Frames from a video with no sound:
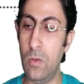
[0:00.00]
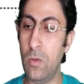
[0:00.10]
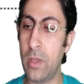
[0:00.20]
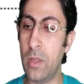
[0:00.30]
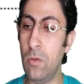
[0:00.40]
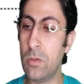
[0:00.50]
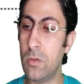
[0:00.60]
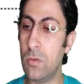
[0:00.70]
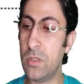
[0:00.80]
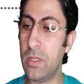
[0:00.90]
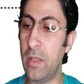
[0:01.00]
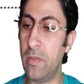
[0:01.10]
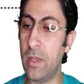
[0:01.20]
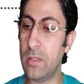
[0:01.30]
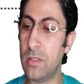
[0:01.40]
You can also say
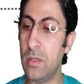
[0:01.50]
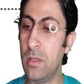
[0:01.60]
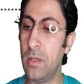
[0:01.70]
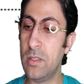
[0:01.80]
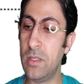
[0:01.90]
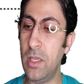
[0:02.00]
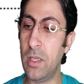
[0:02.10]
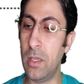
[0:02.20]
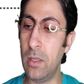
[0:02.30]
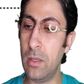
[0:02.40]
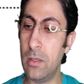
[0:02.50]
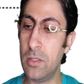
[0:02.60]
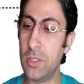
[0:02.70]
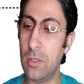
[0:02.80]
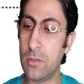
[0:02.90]
that seeking
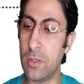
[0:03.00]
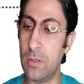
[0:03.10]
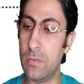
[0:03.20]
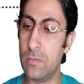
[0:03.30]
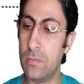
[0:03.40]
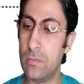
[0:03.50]
shelter,